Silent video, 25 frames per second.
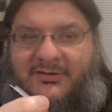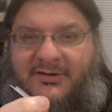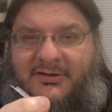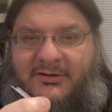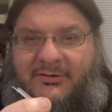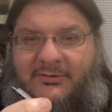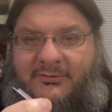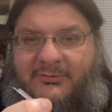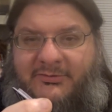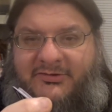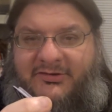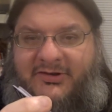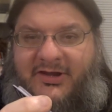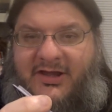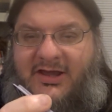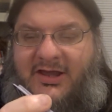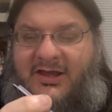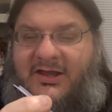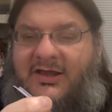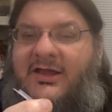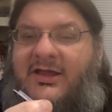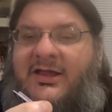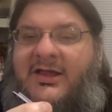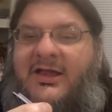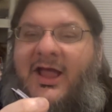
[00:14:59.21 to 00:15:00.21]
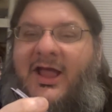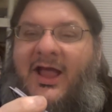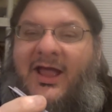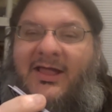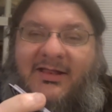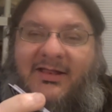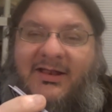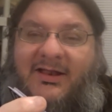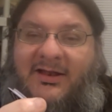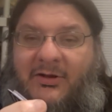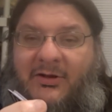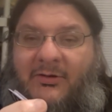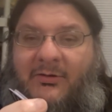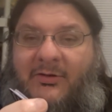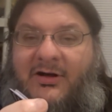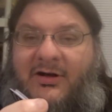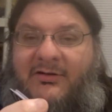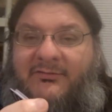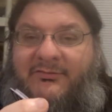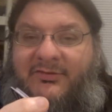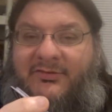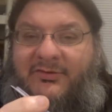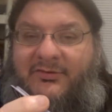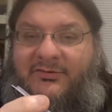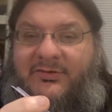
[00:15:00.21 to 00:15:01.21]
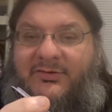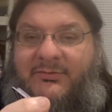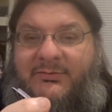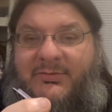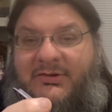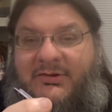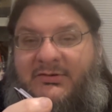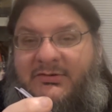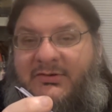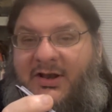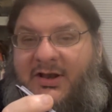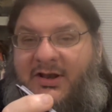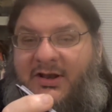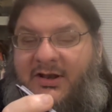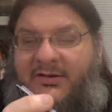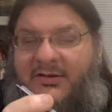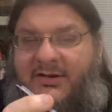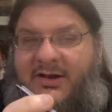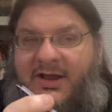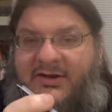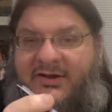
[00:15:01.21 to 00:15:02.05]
I don't know what to tell you. And then he'd go off and do something kind of